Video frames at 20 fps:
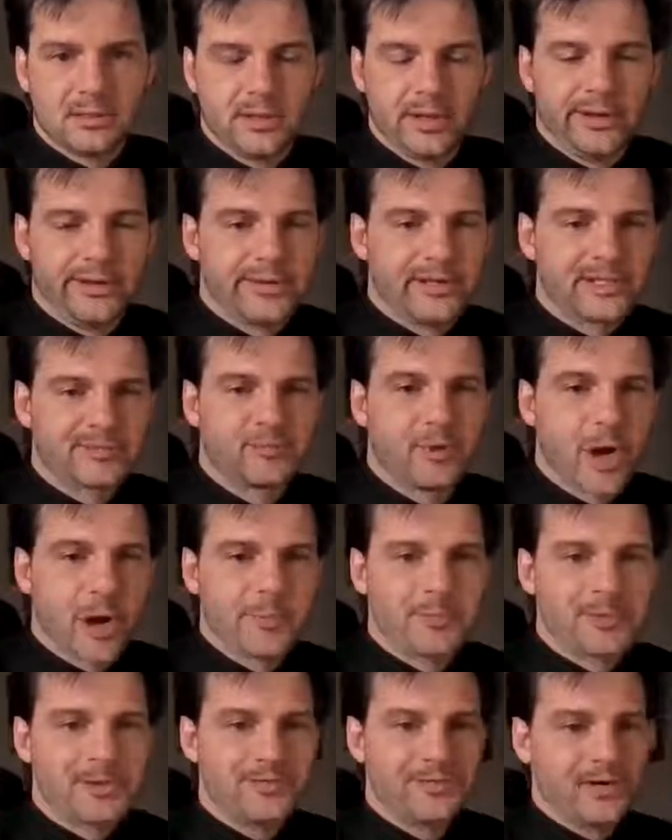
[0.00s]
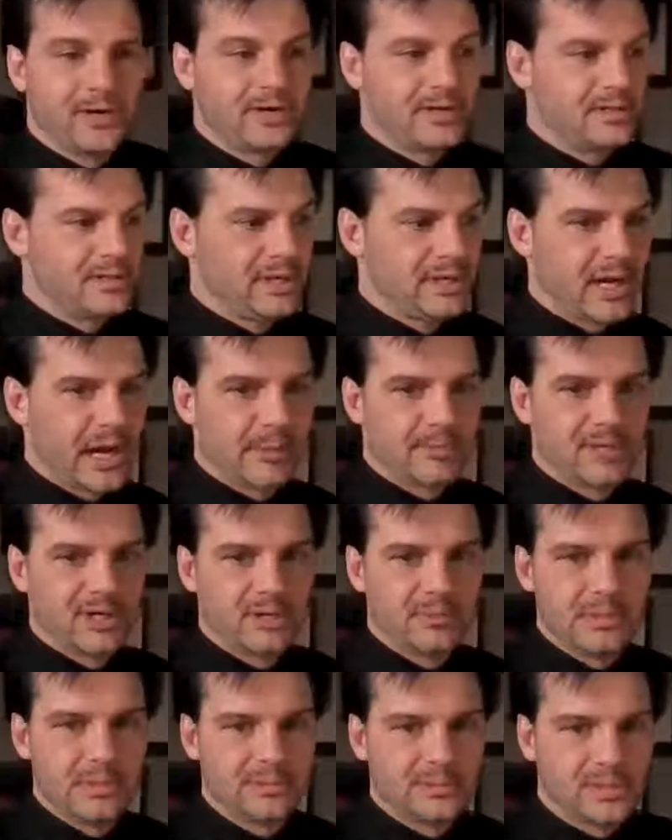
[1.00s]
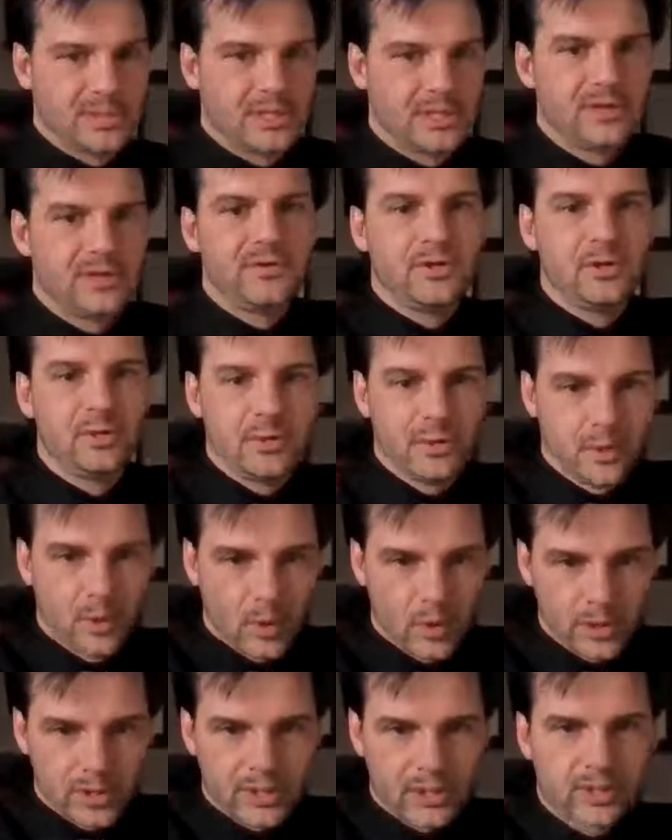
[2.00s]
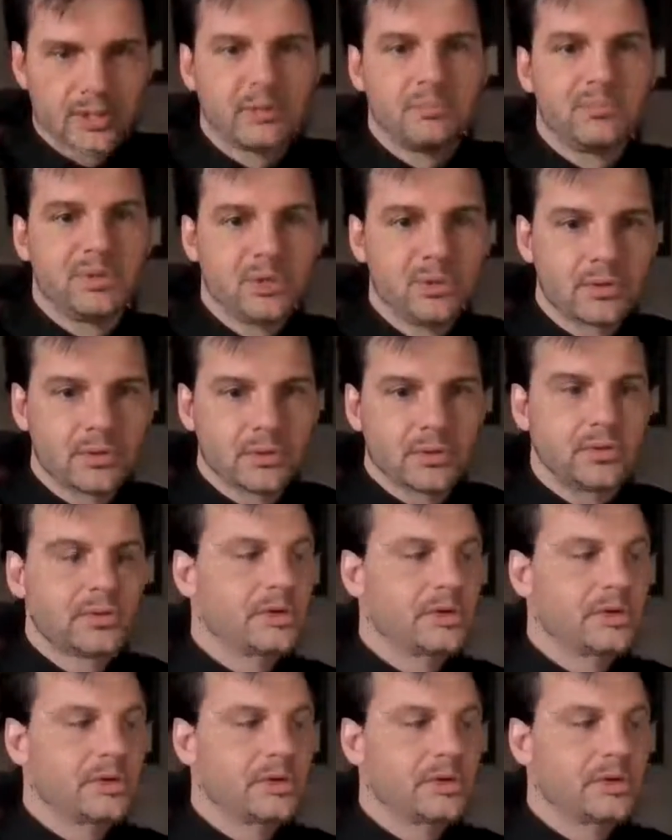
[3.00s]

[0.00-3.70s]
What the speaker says: when it's properly funded, like I'm going to be able to give you an Orca computer,